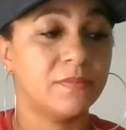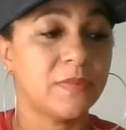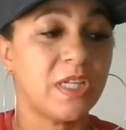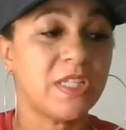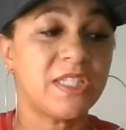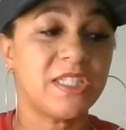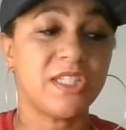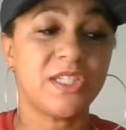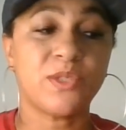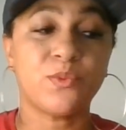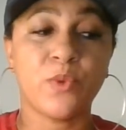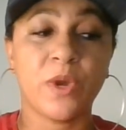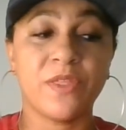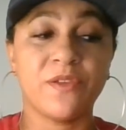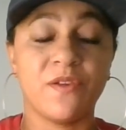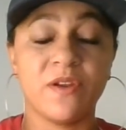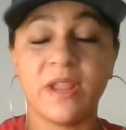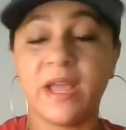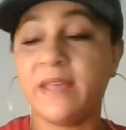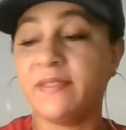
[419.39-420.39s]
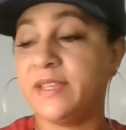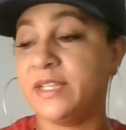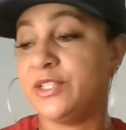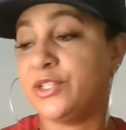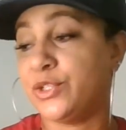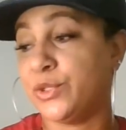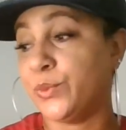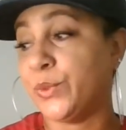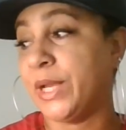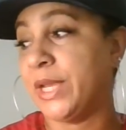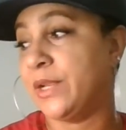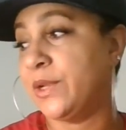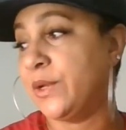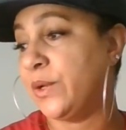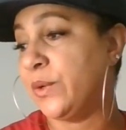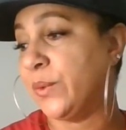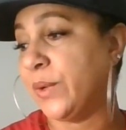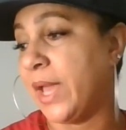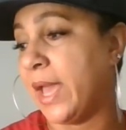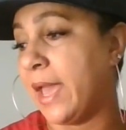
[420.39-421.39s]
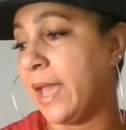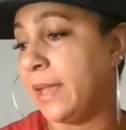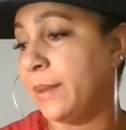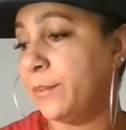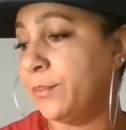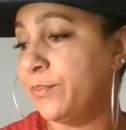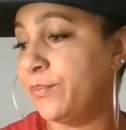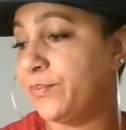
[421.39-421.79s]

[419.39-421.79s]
It's just whether or not they do it. Okay.